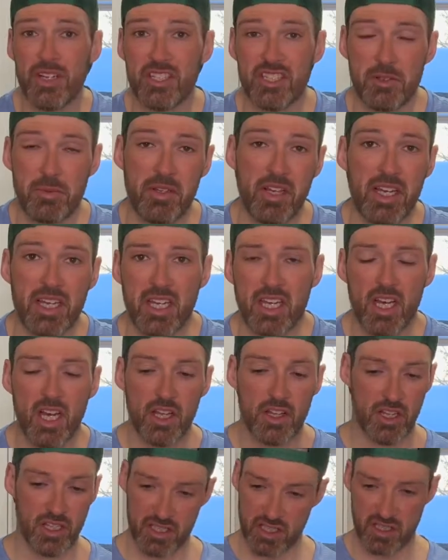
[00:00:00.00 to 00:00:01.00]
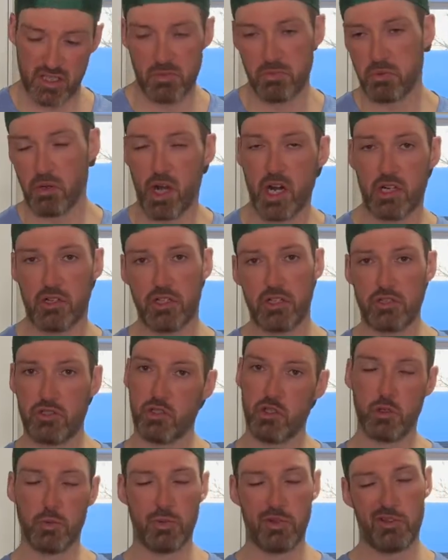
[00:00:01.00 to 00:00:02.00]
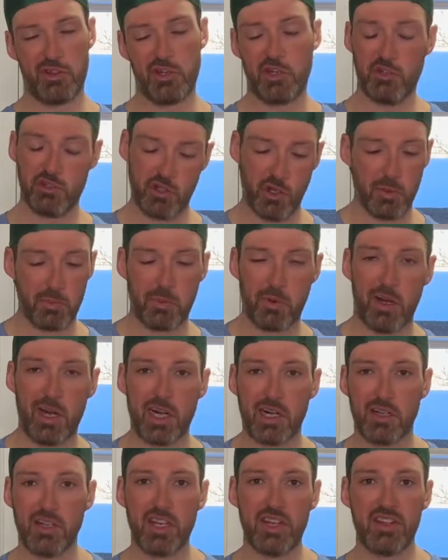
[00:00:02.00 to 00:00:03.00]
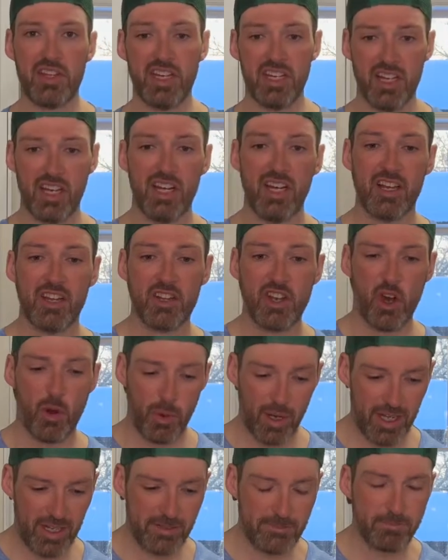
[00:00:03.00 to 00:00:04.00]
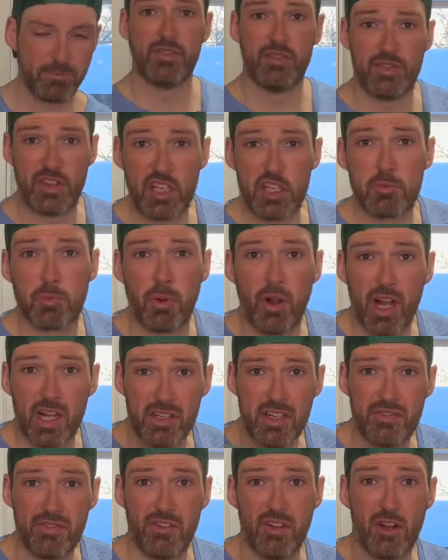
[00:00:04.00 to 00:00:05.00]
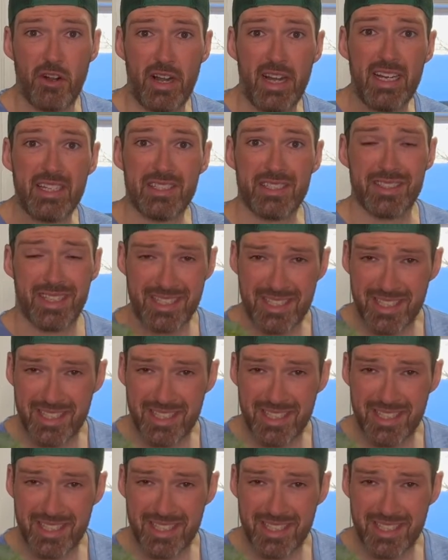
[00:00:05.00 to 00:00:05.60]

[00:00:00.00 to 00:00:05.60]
is gonna be like, this isn't broccoli soup. There's no broccoli in it. You know what? These broccoli florets, this